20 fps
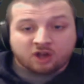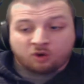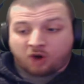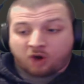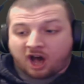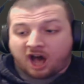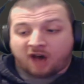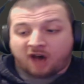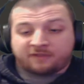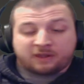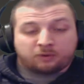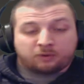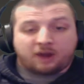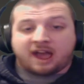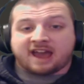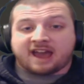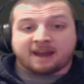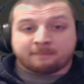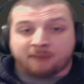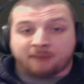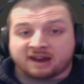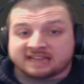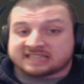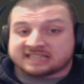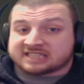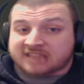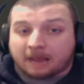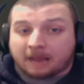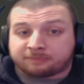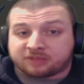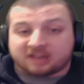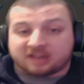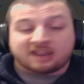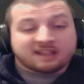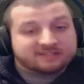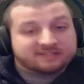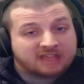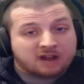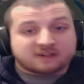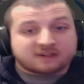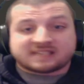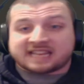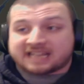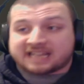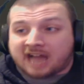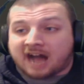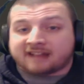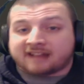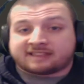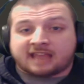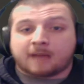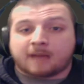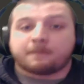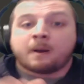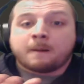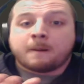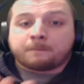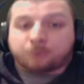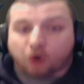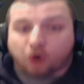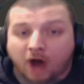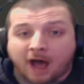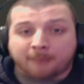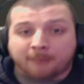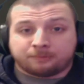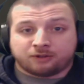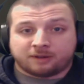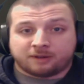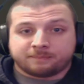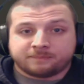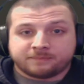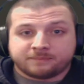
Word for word: uh, they ran out of money, something, there is a goddamn problem.